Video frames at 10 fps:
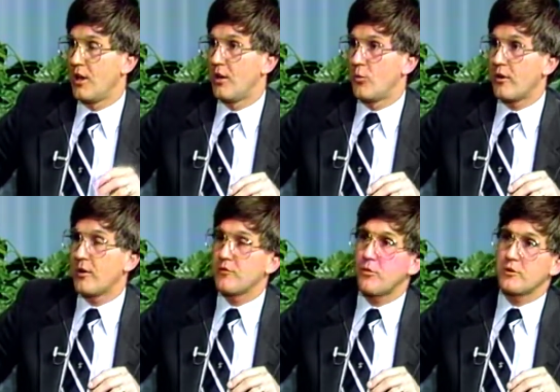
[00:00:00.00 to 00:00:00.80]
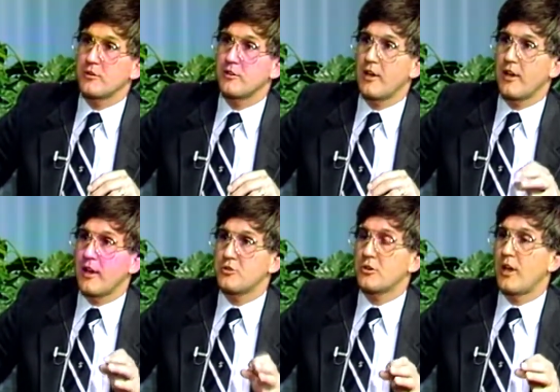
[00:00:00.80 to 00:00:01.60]
We are unfortunately today
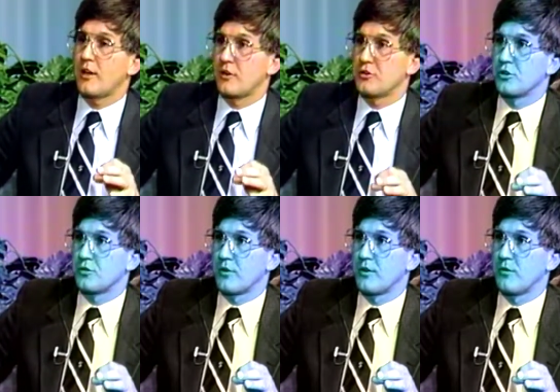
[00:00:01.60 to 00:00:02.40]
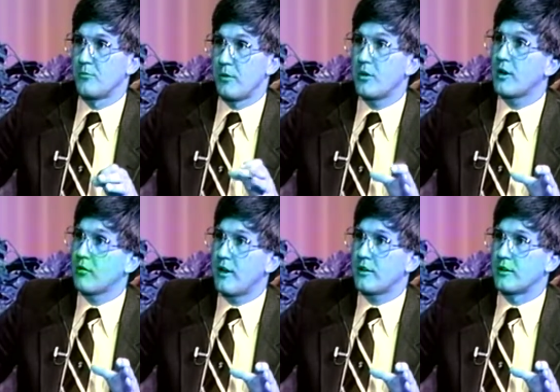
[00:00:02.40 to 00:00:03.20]
educating our children, maybe not
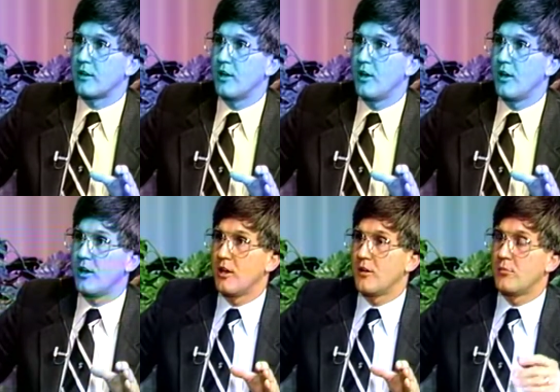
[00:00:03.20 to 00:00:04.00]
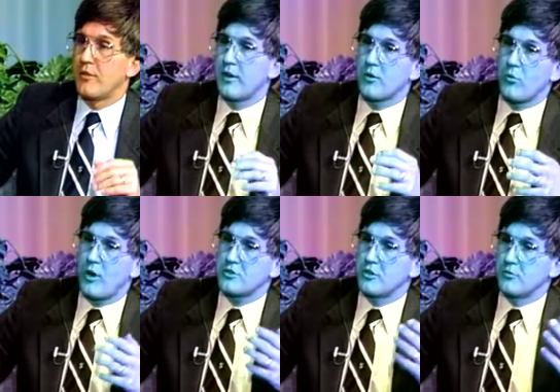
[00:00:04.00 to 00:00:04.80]
correctly, but they are
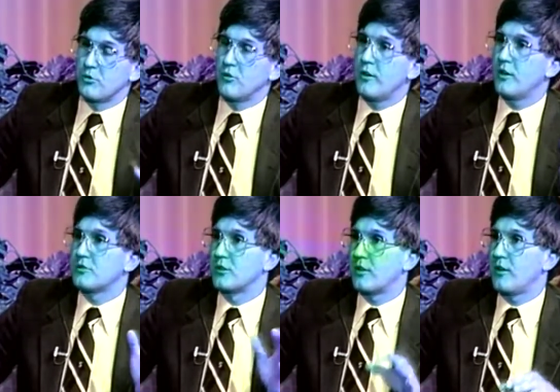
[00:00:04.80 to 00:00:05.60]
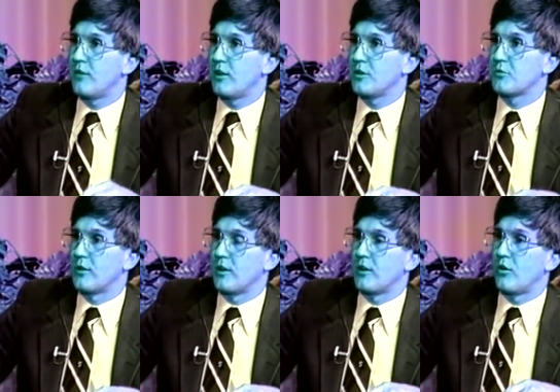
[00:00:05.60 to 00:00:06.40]
watching the movies and the TVs where
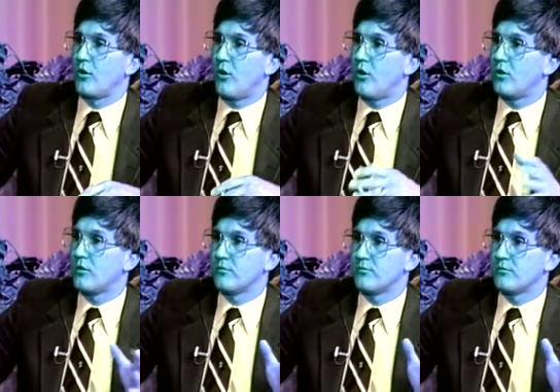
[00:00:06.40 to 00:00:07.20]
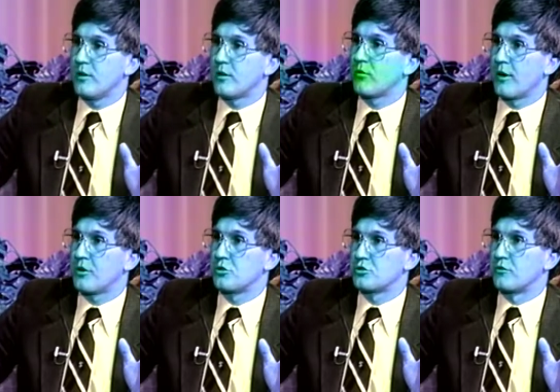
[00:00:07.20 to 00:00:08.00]
they all incorrect
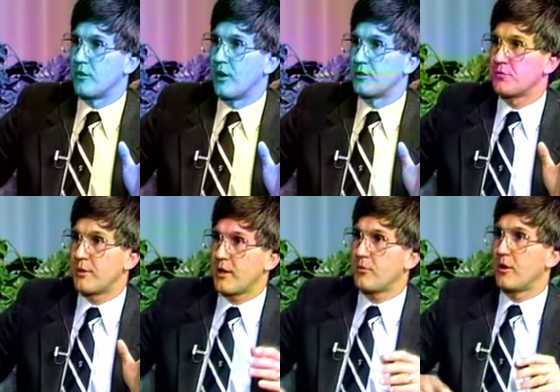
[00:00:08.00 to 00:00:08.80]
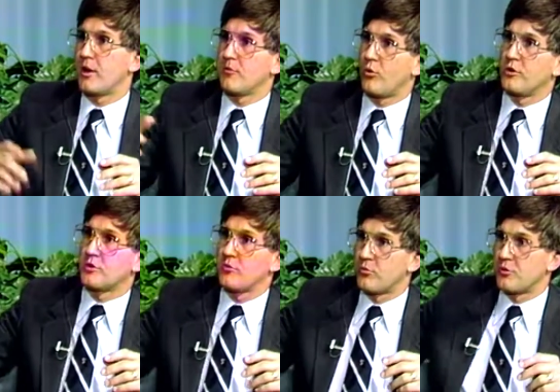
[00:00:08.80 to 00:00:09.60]
usage of guns. Pick up a gun, point
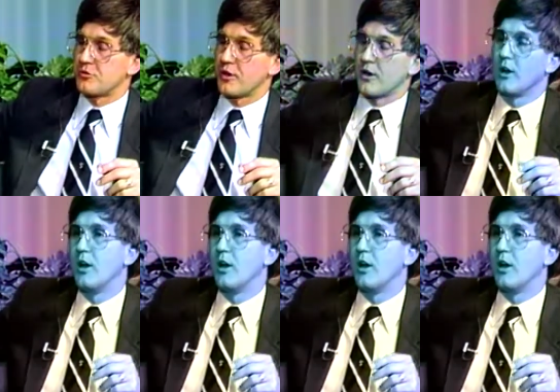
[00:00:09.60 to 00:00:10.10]
someone, pull the trigger.